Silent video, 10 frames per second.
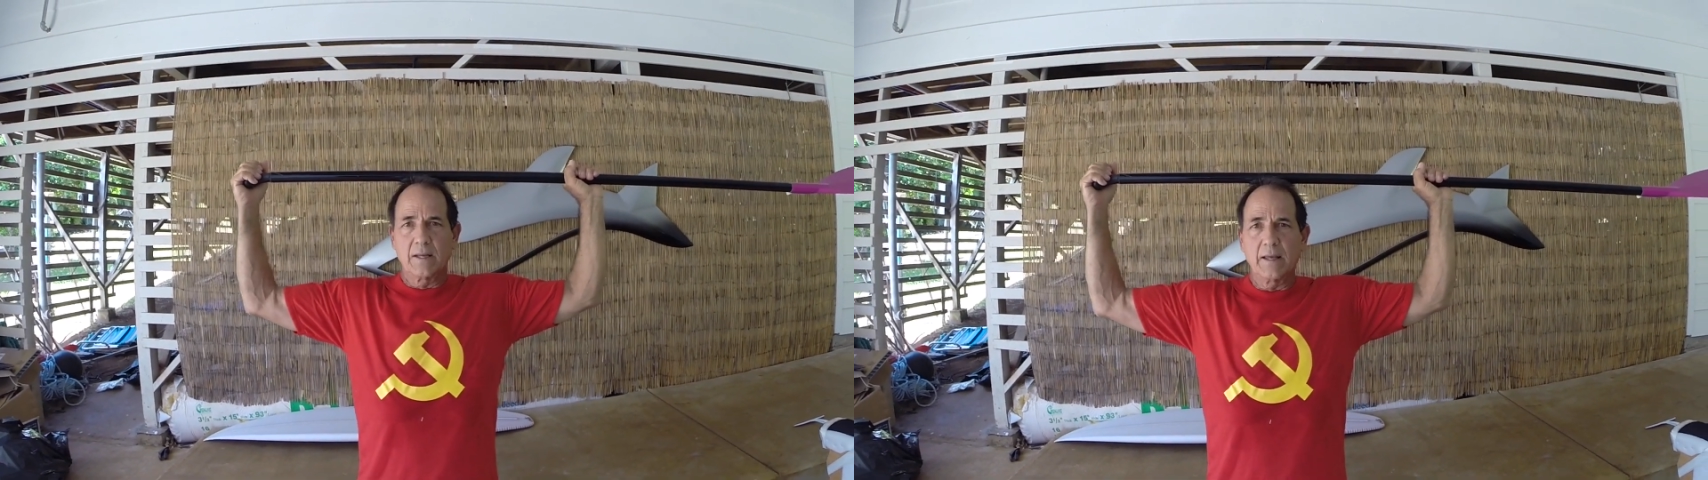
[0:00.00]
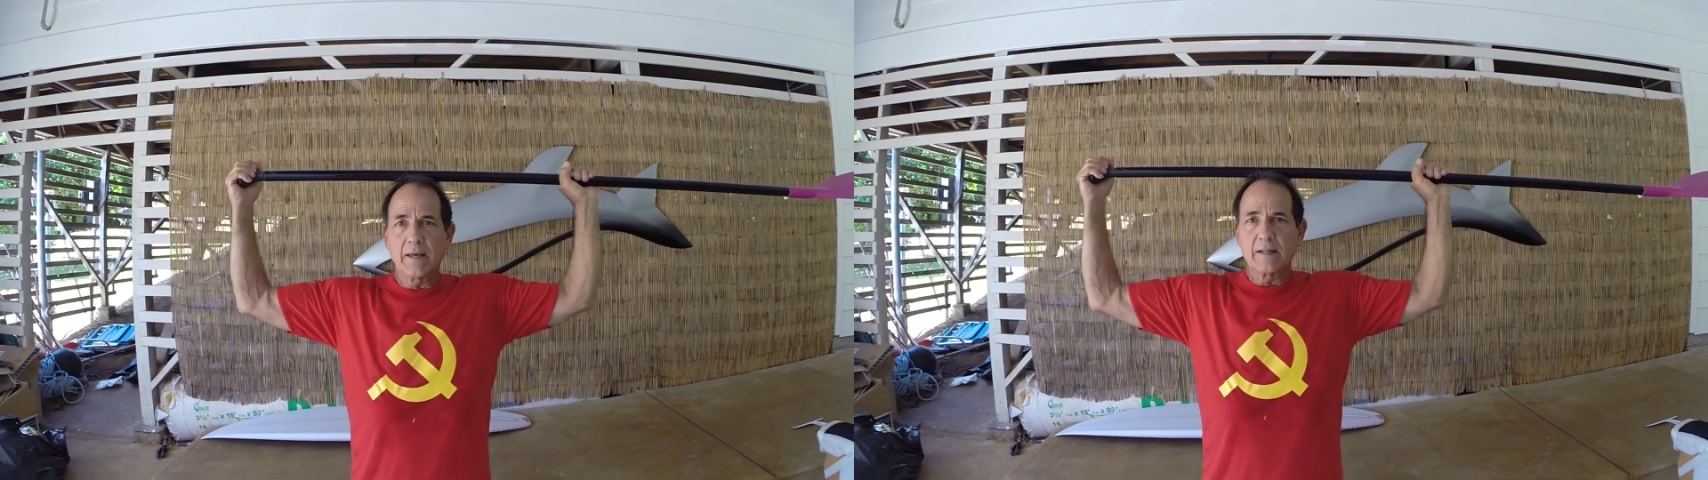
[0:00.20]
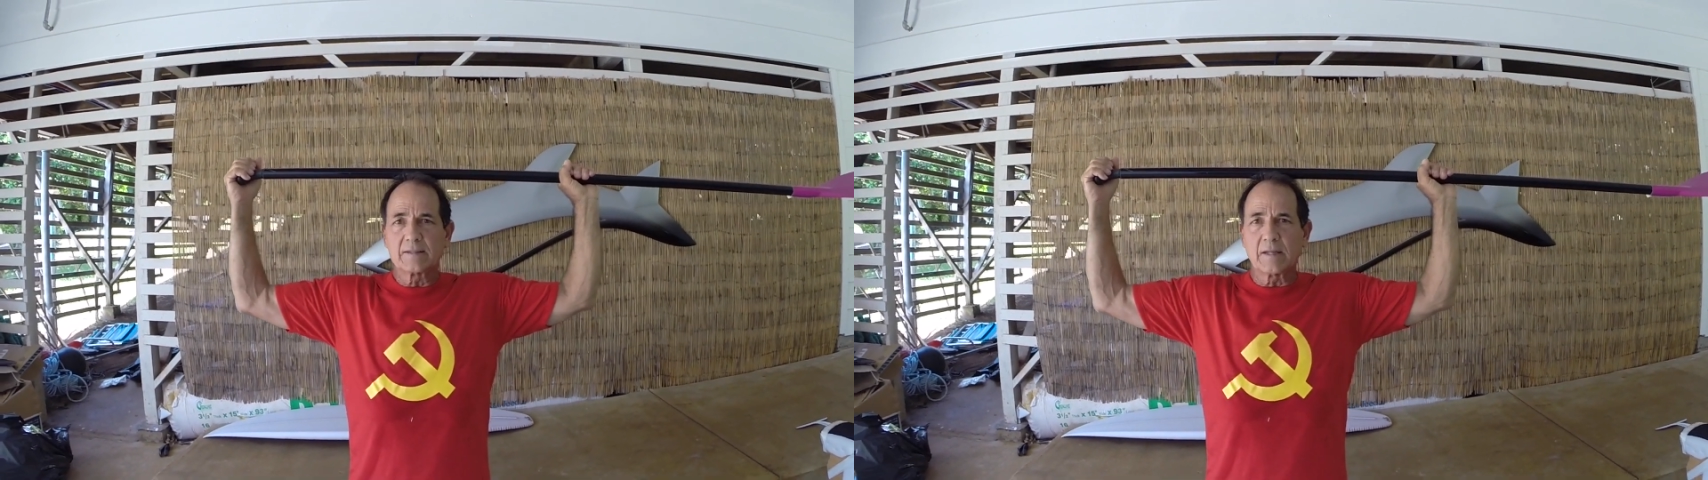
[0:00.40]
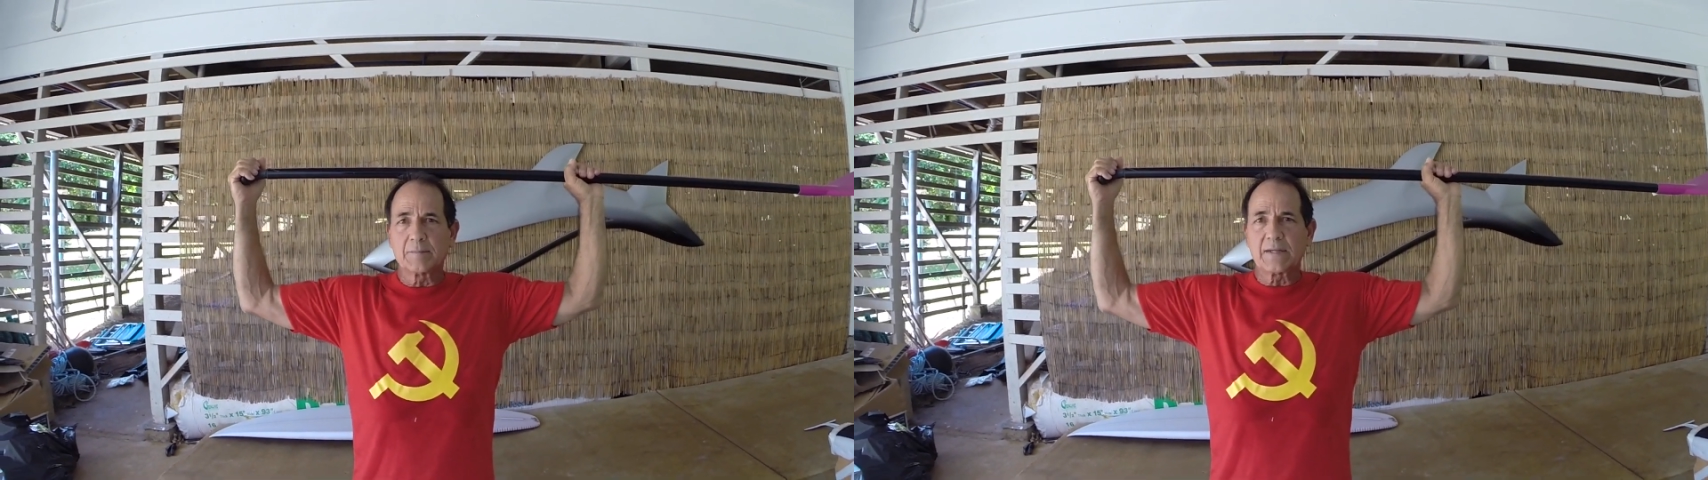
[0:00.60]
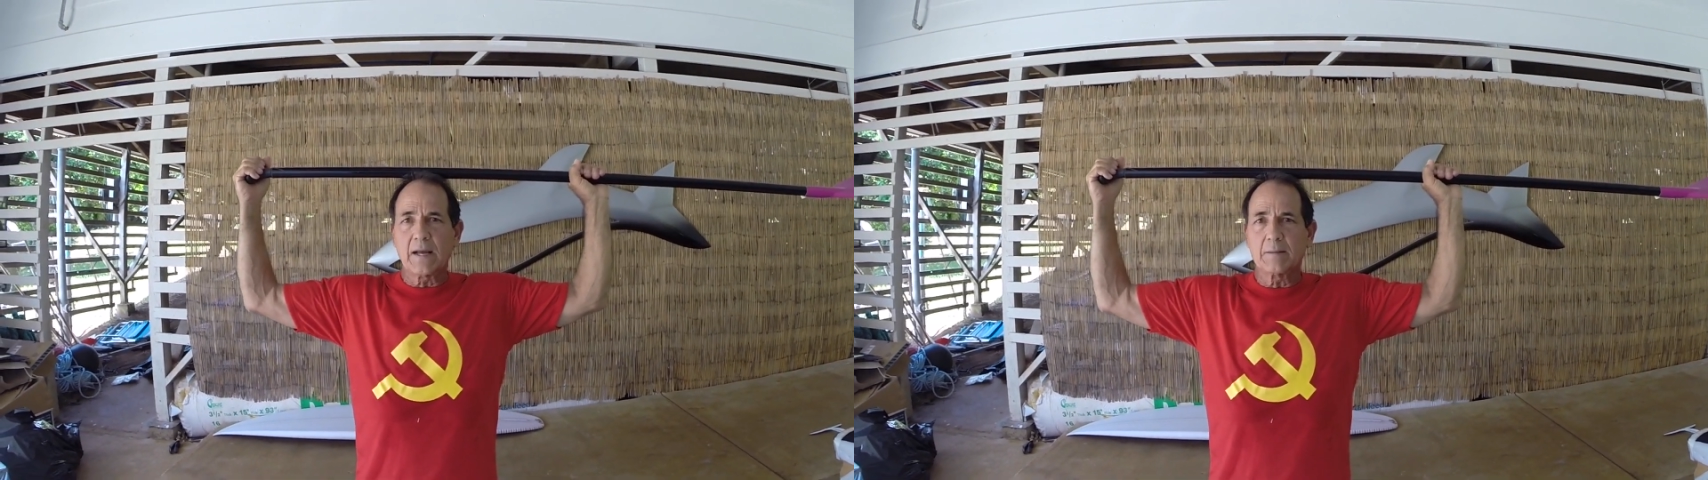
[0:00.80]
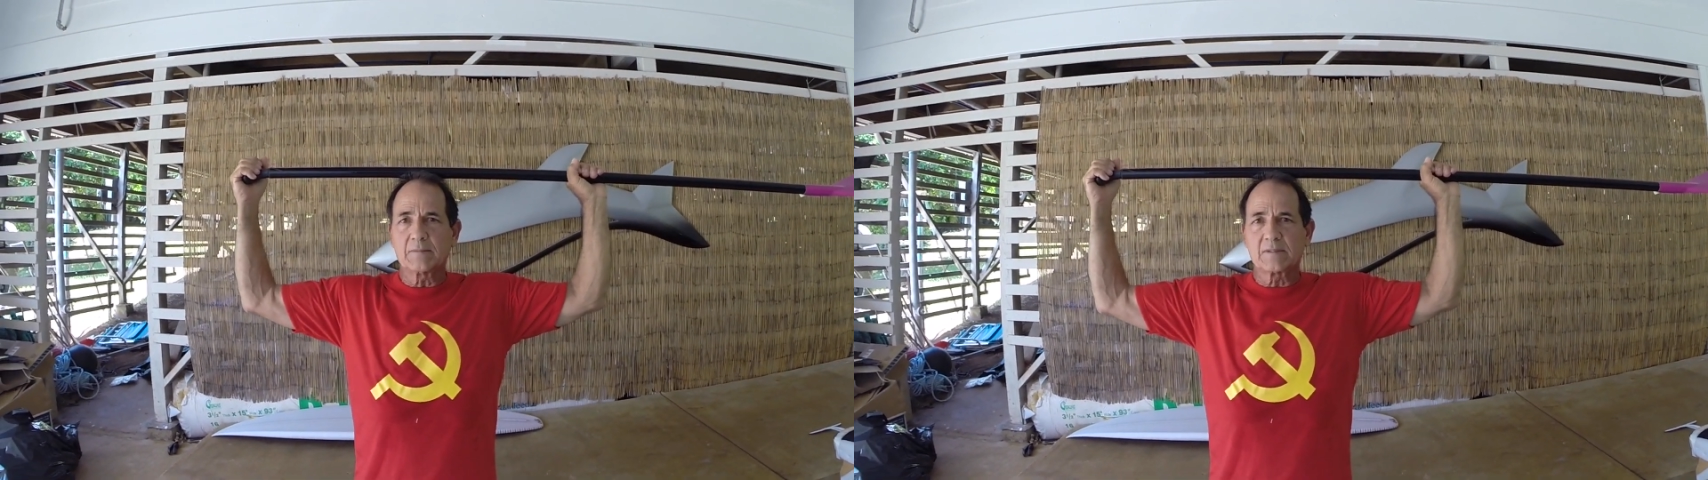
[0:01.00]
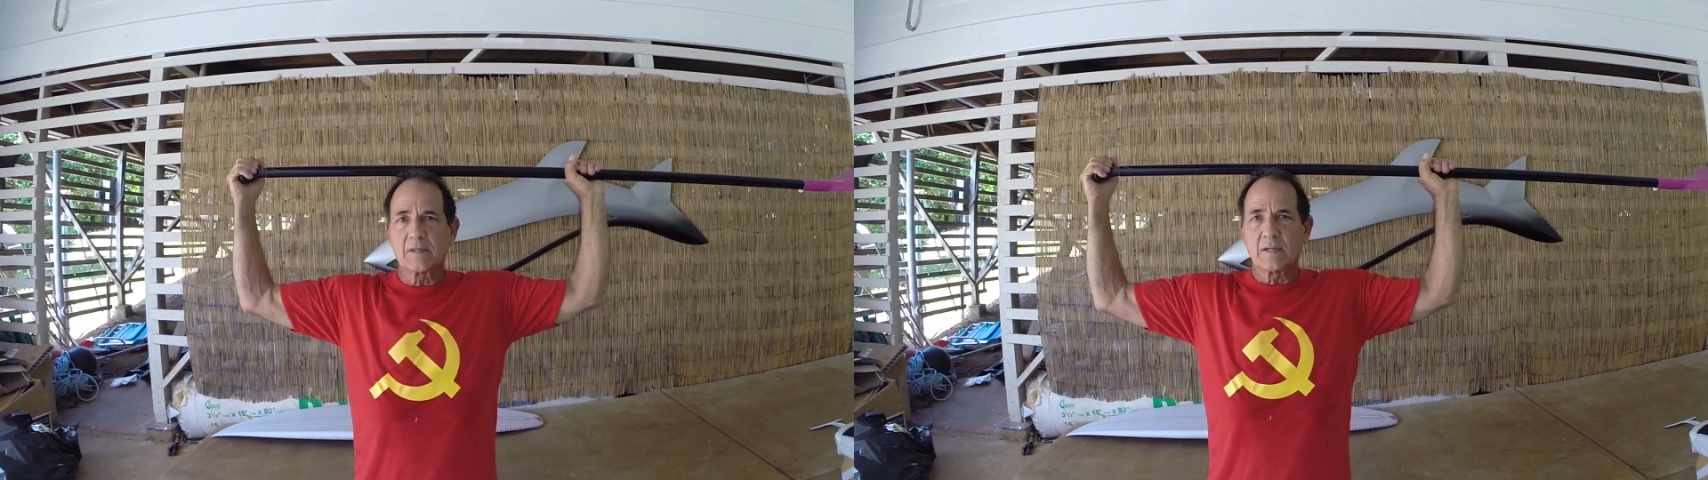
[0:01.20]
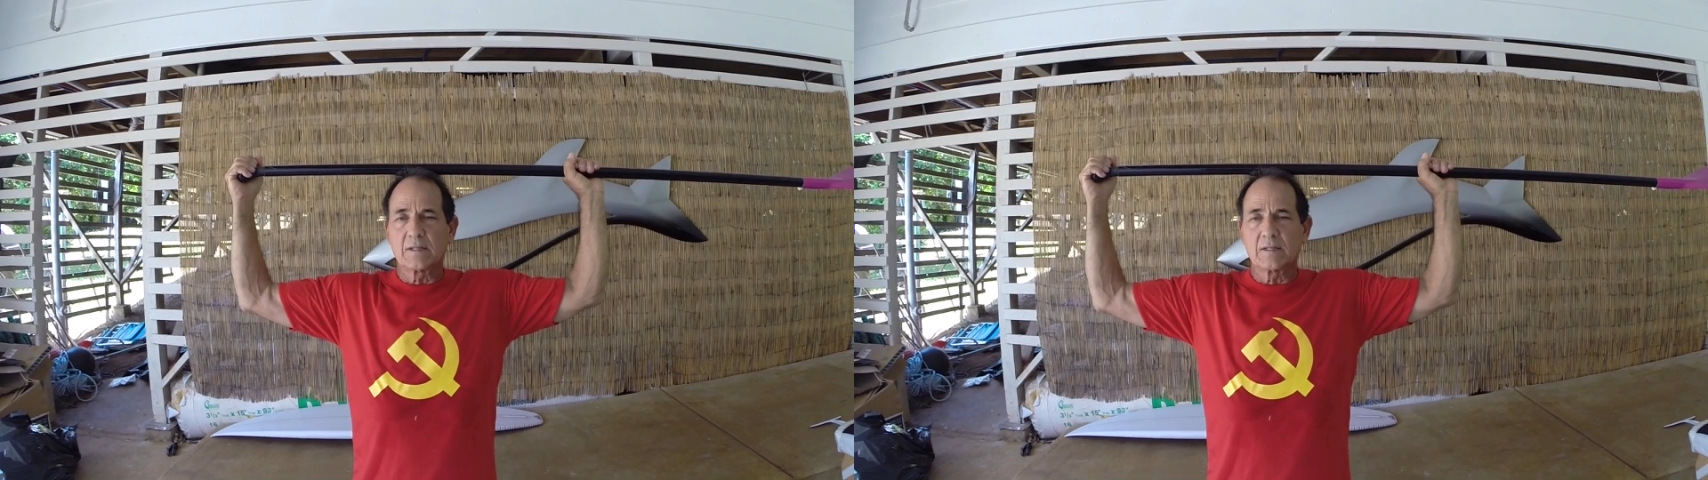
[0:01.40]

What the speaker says: And sometimes